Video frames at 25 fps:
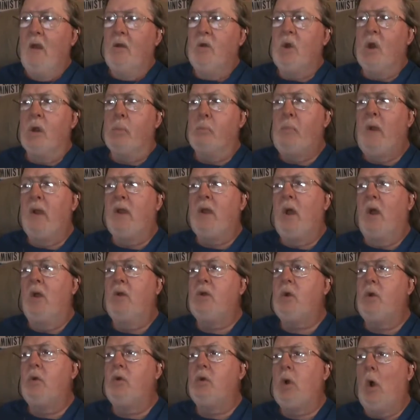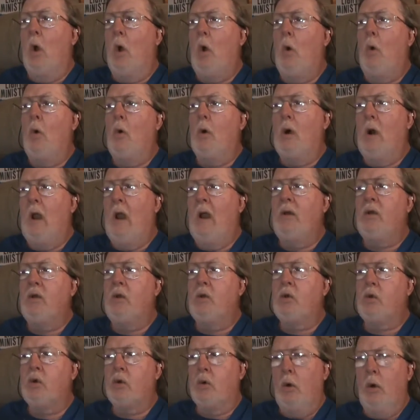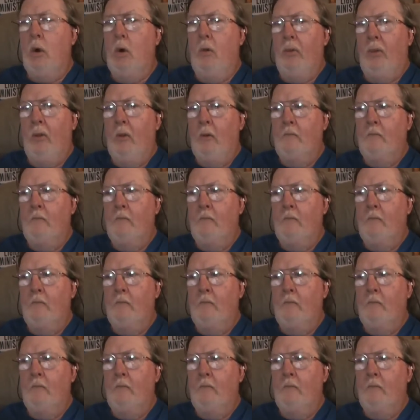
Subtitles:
Just because you don't like the truth,